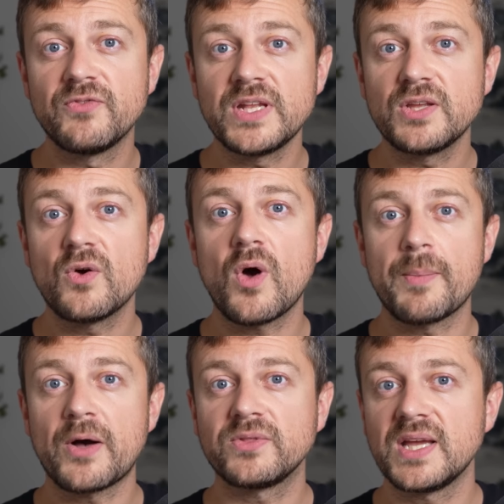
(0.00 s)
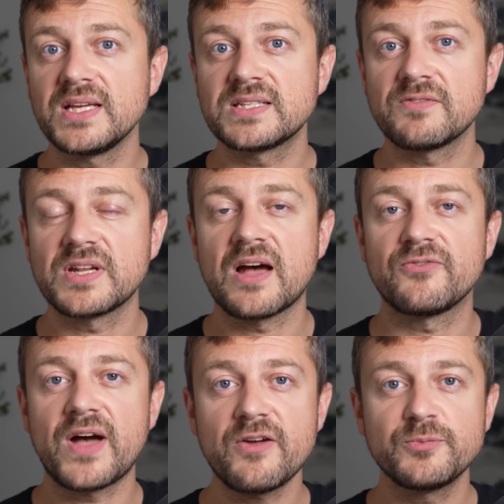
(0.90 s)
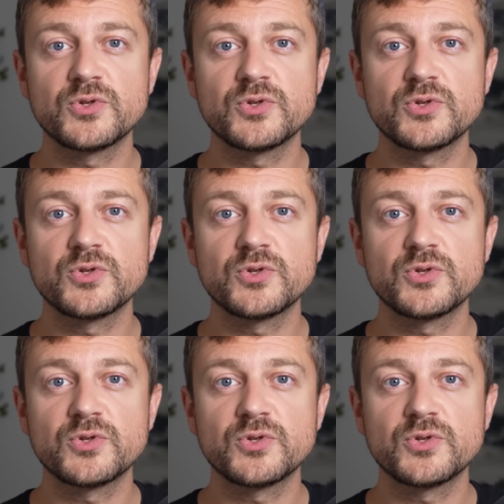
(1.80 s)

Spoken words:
video about the a7R5,